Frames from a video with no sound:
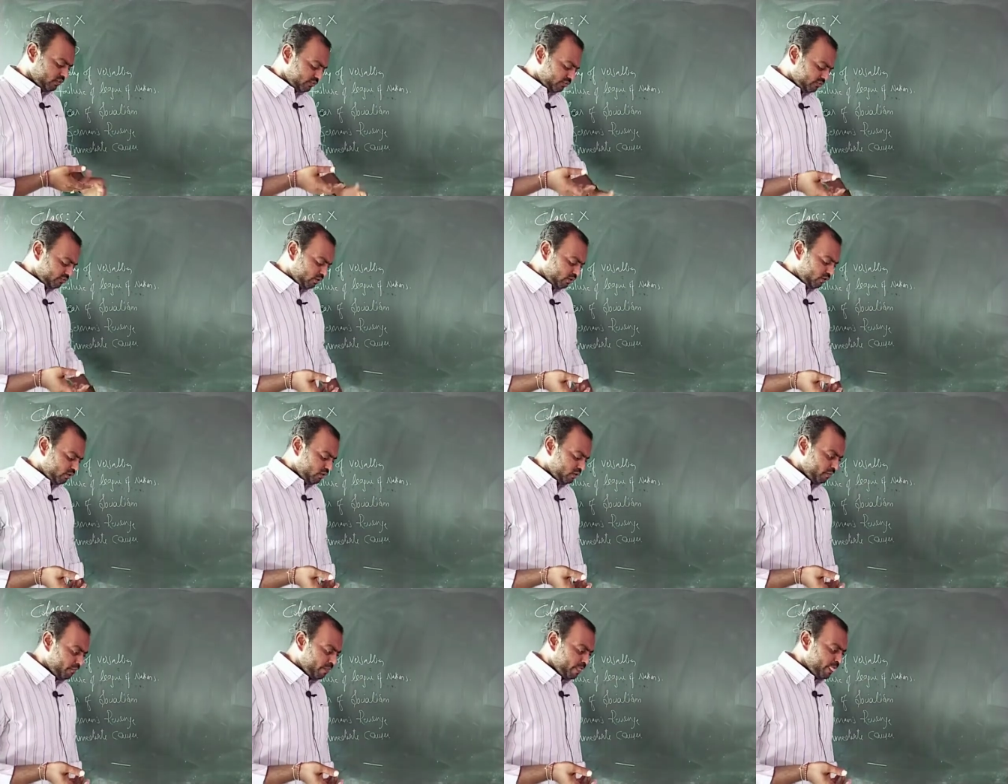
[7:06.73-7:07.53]

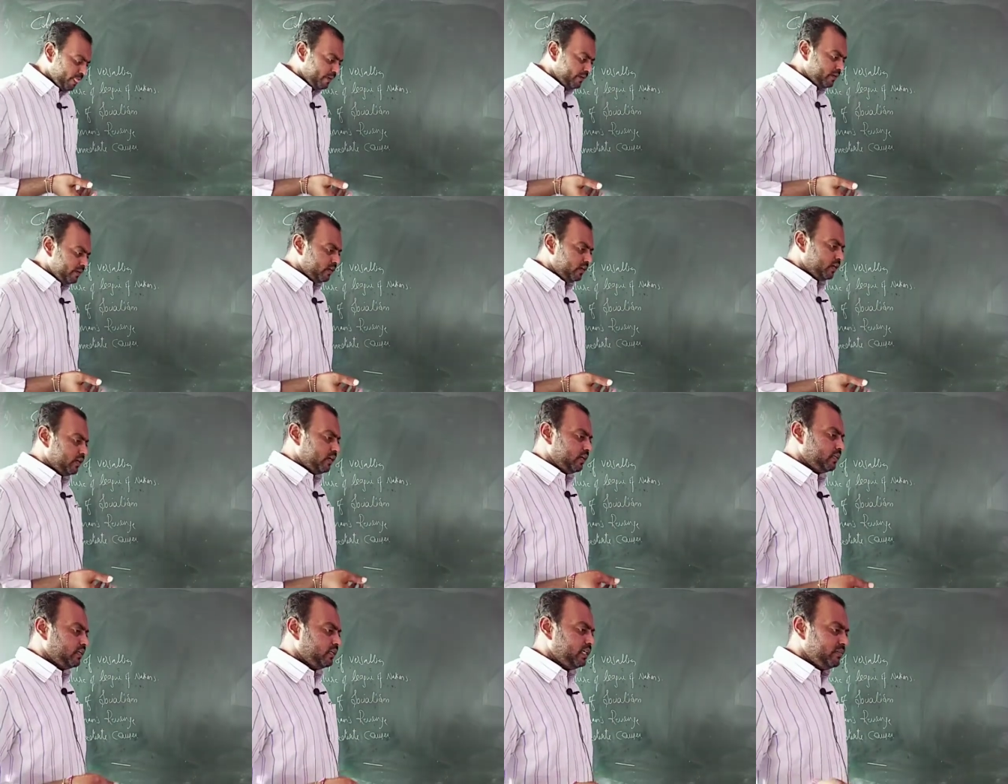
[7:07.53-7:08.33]
So
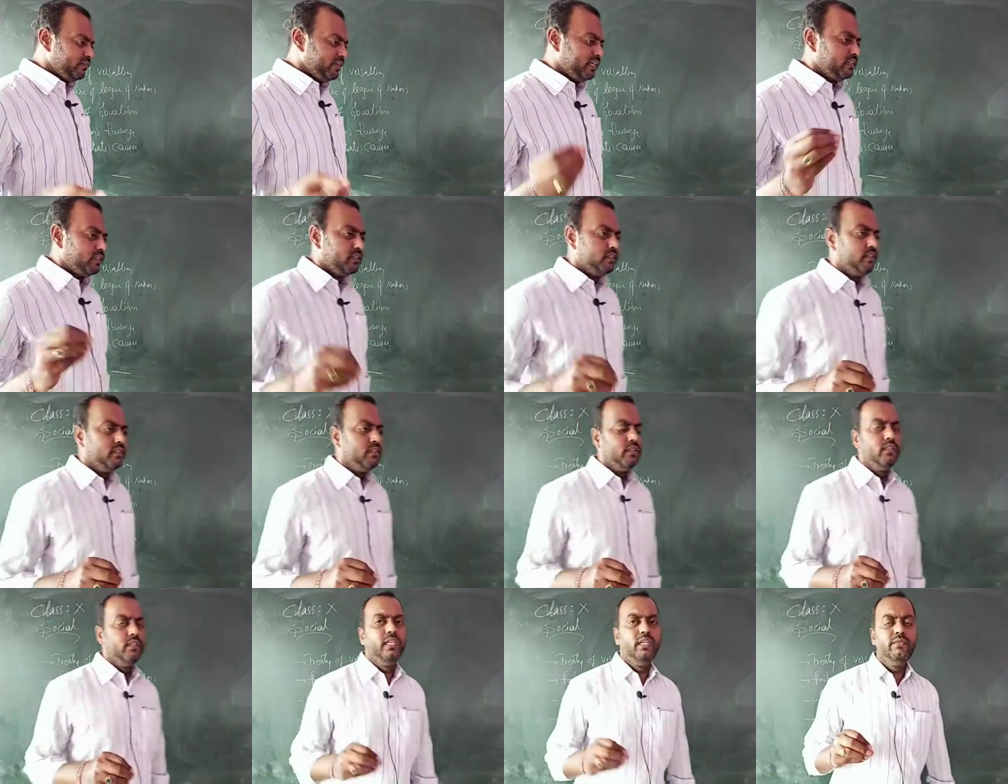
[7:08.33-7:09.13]
even
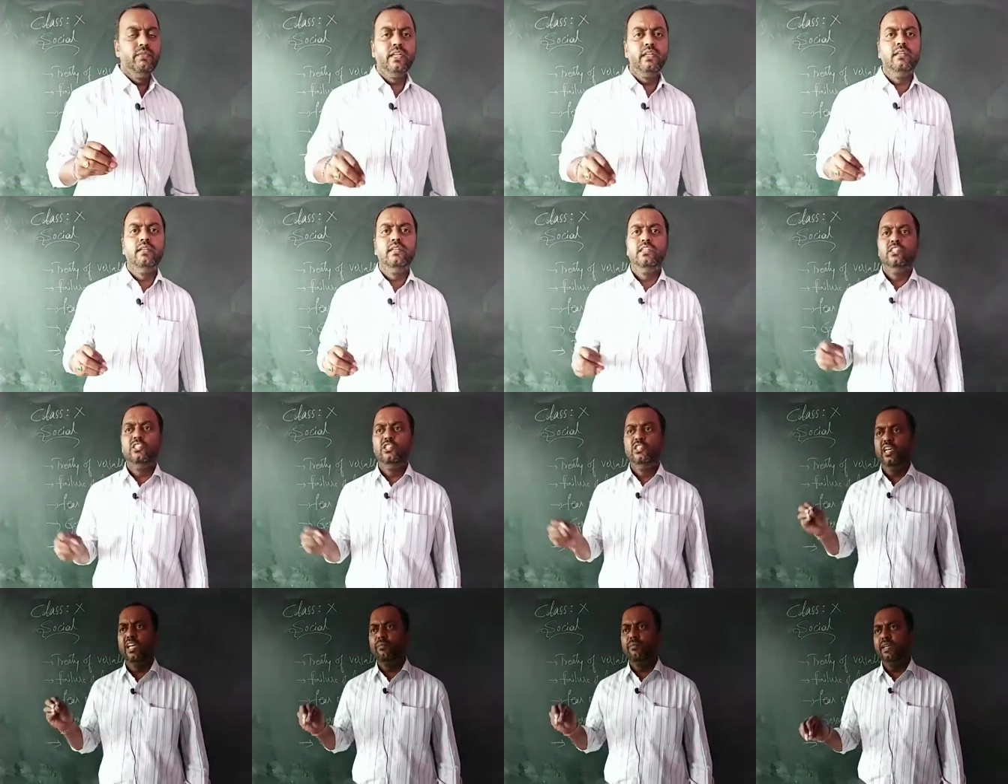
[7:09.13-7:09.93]

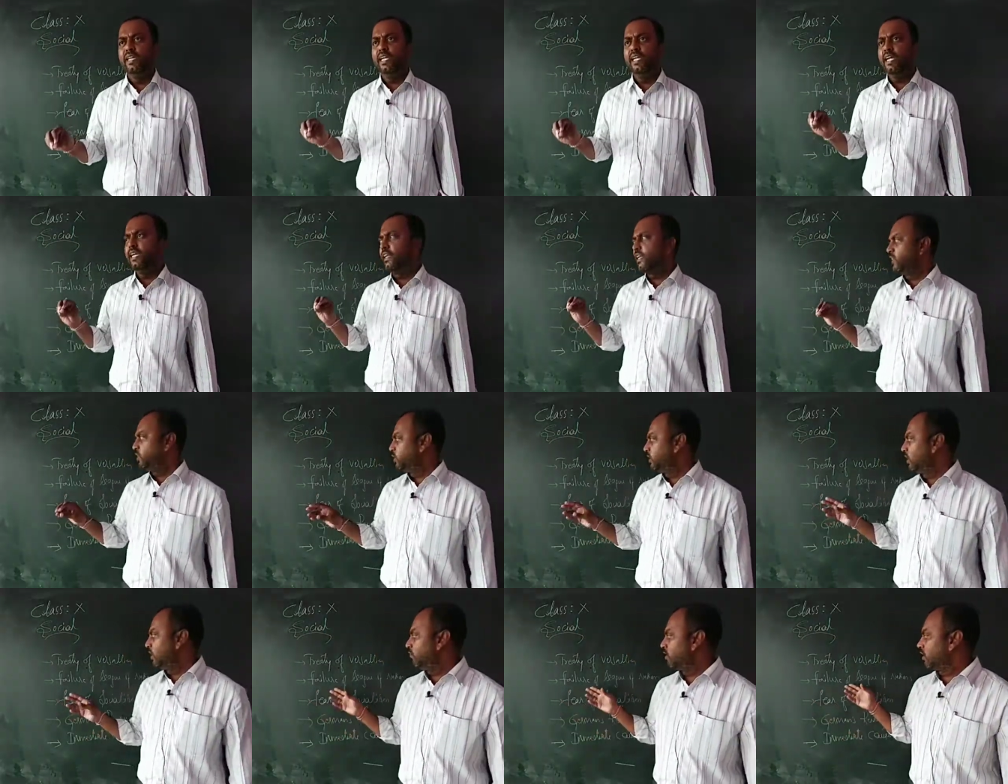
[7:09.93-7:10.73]
Germany and
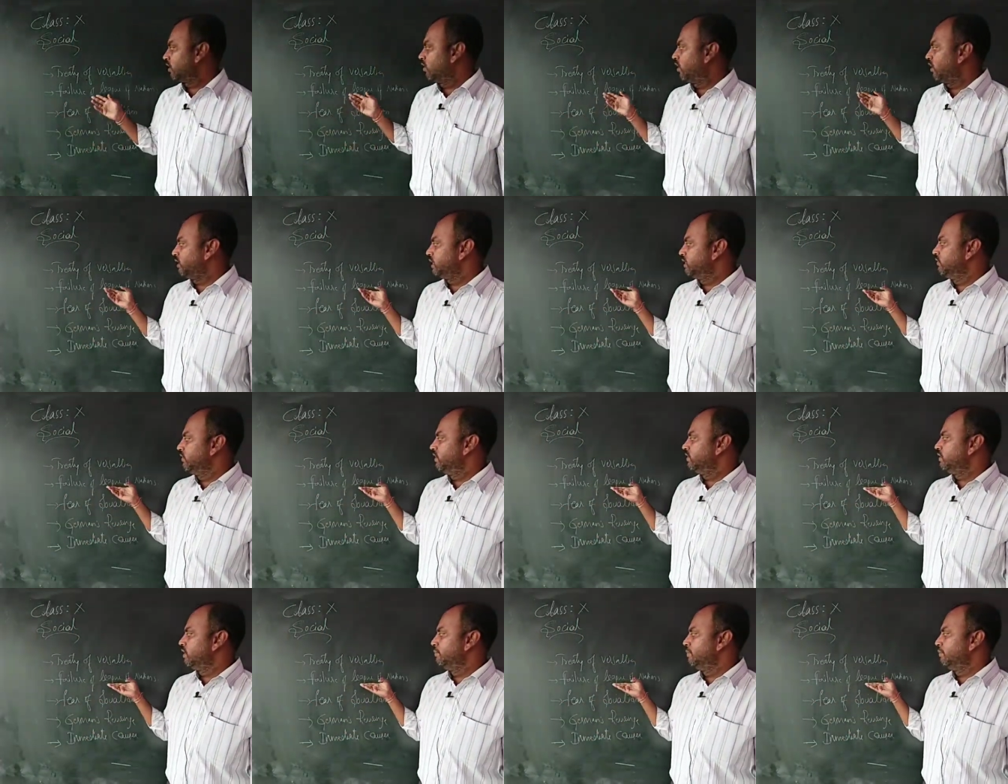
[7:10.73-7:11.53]
Russia were not
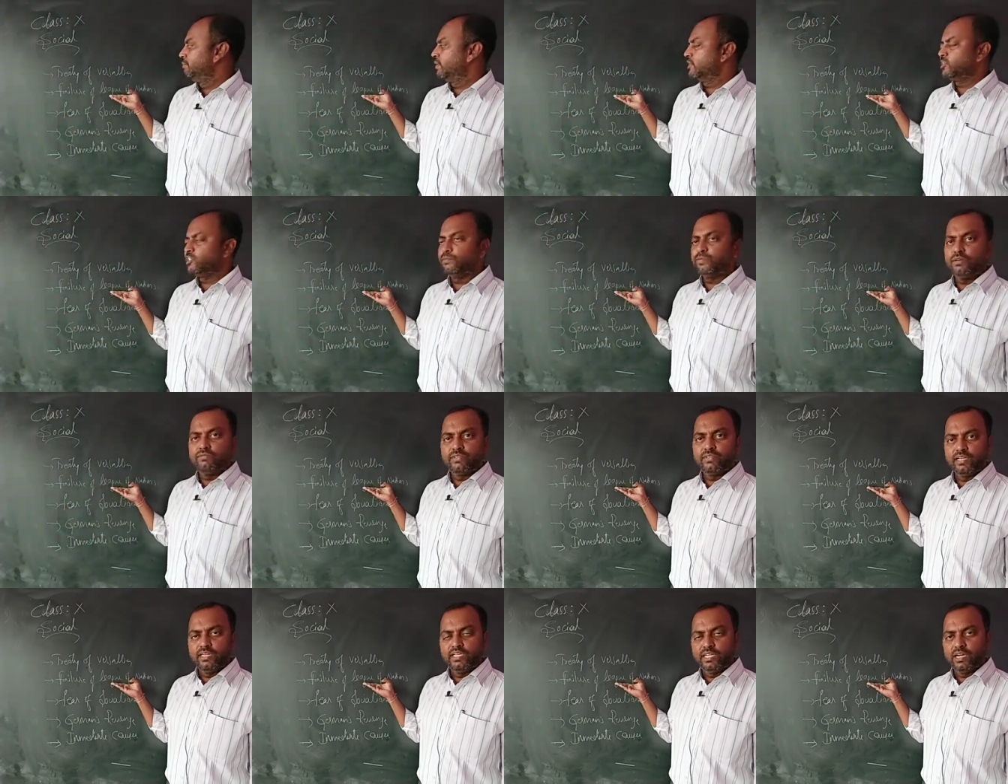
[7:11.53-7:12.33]
given the membership
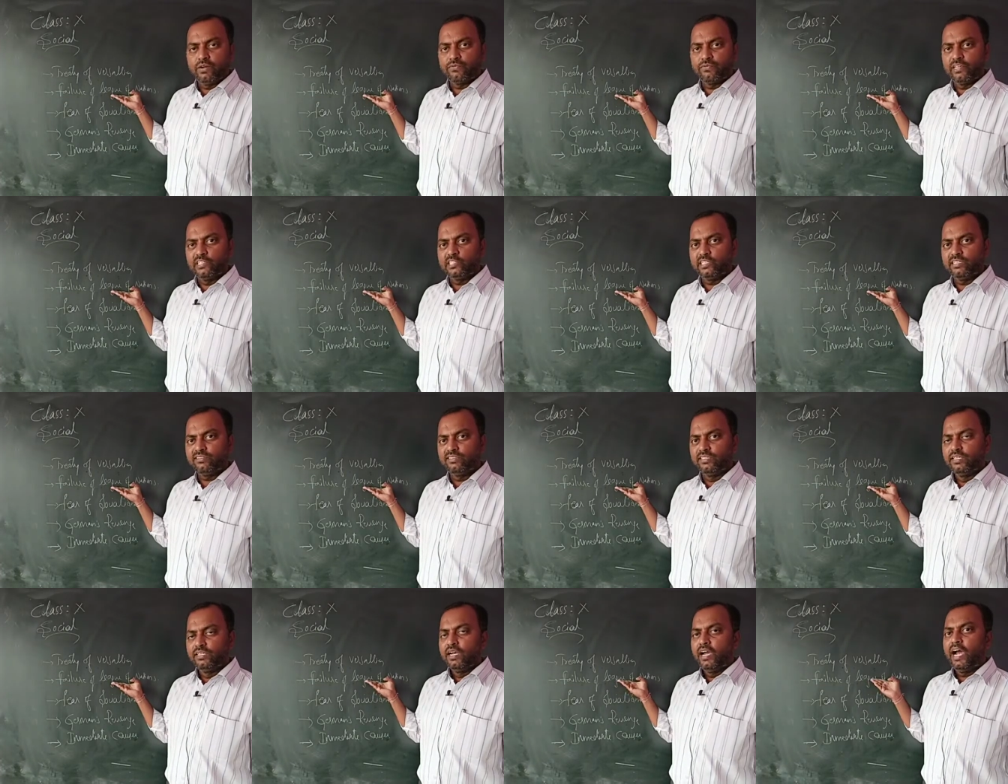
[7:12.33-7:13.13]
of the League of
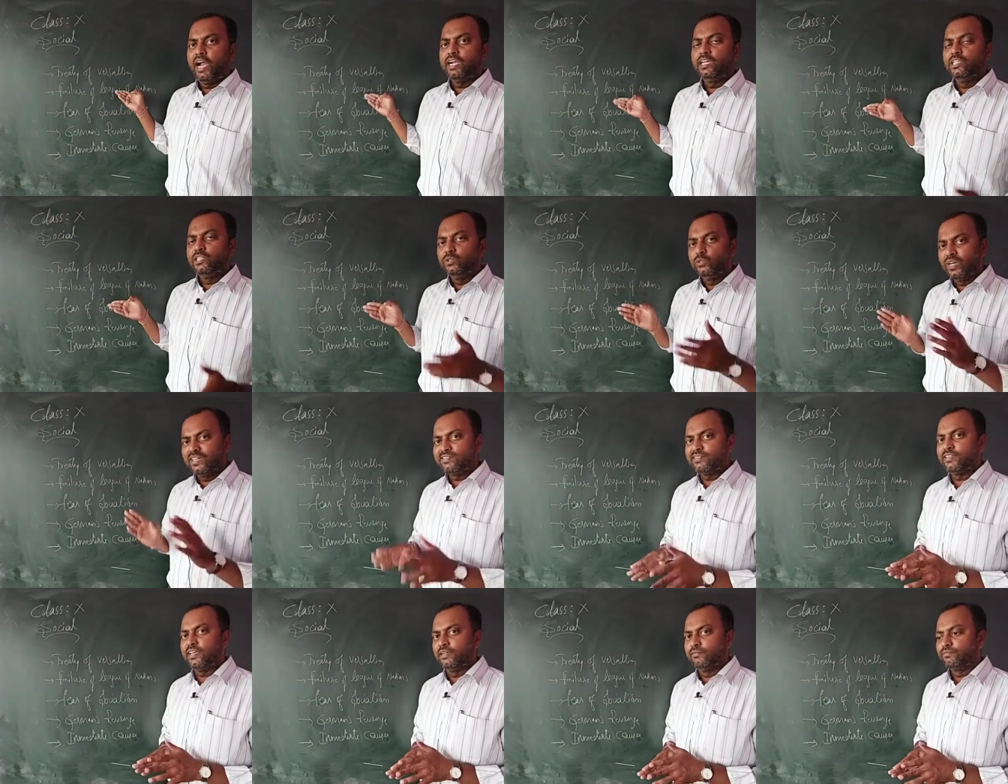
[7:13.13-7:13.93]
Nations, and
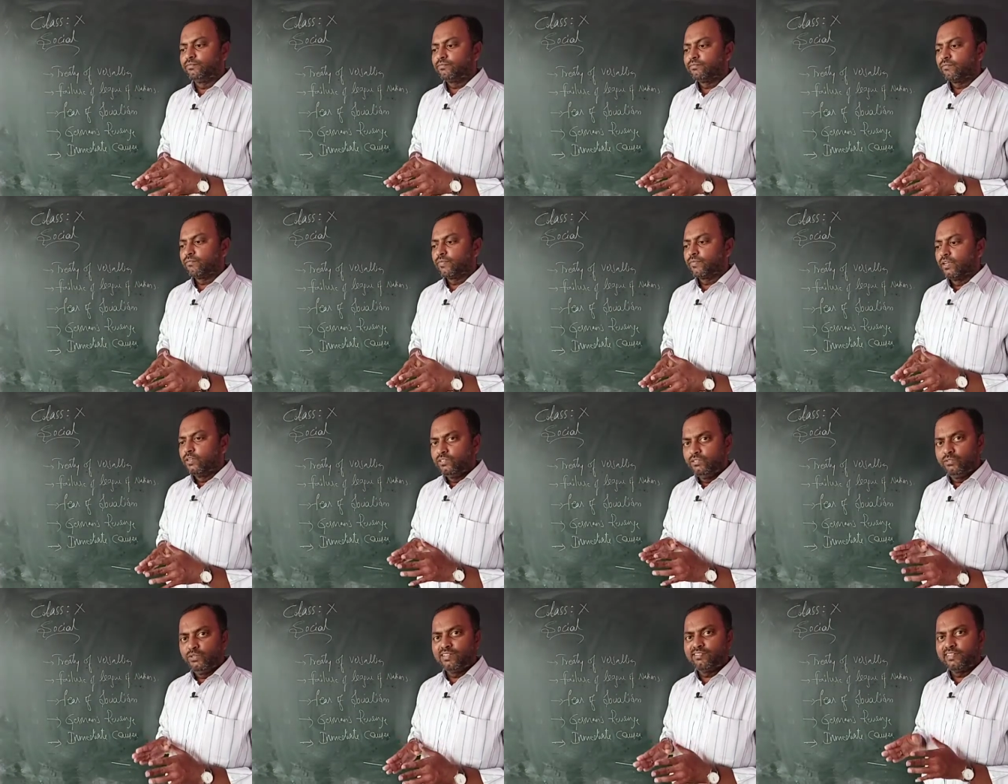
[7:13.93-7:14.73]

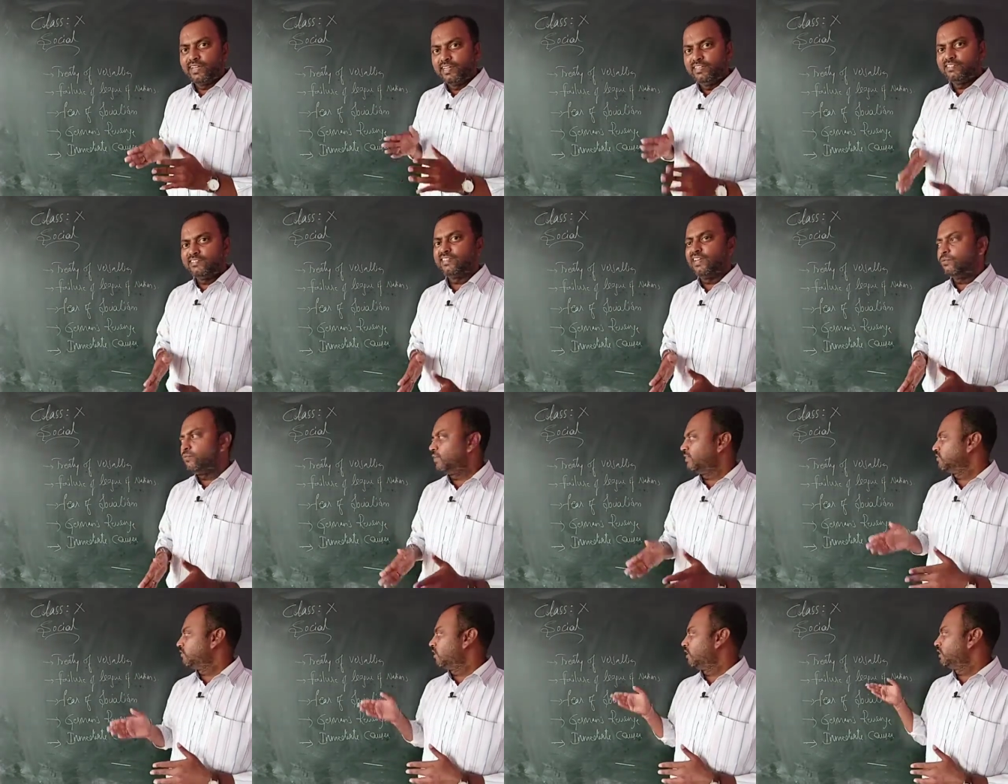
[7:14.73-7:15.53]
USA itself
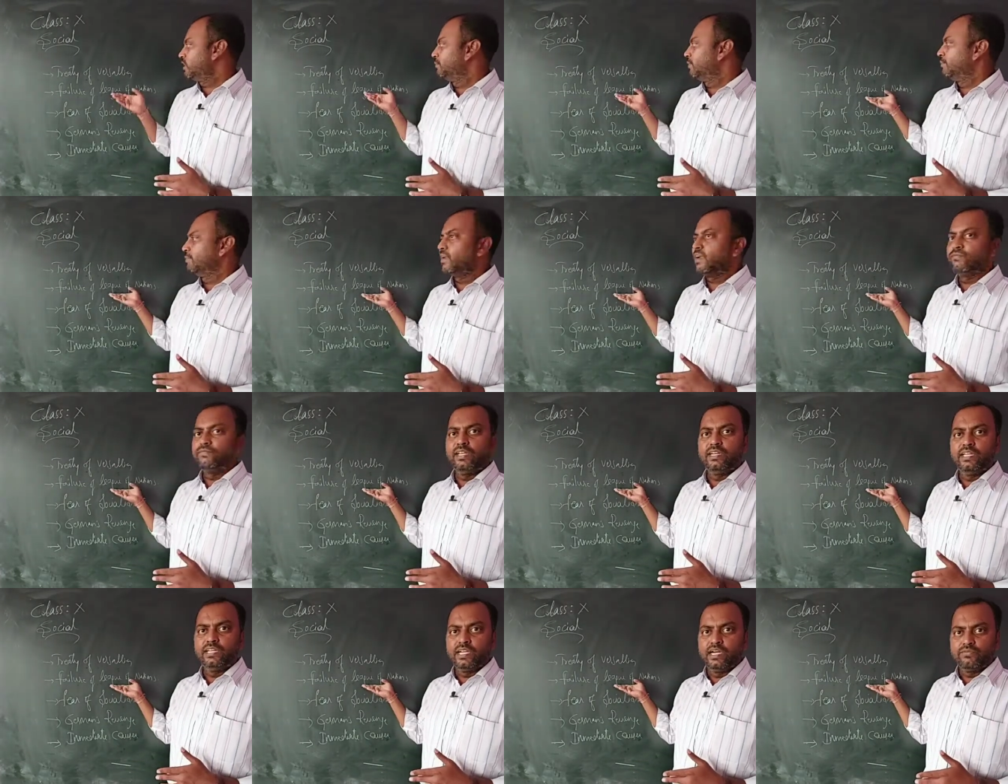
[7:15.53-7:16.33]
was not a member of
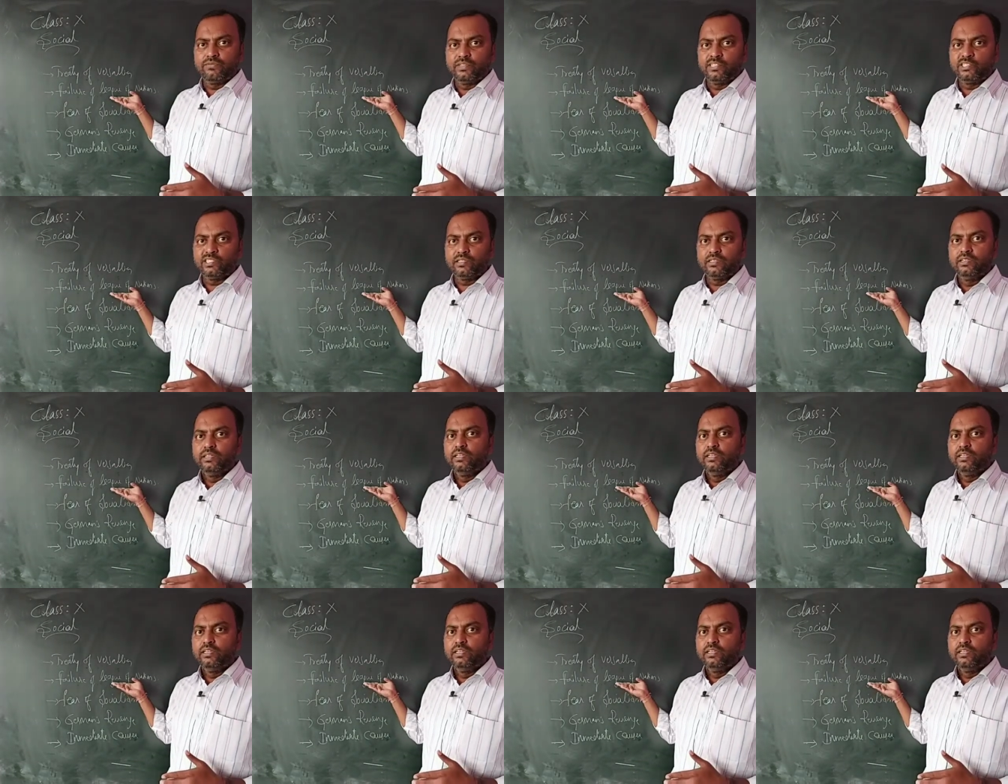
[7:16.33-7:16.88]
the League of Nations.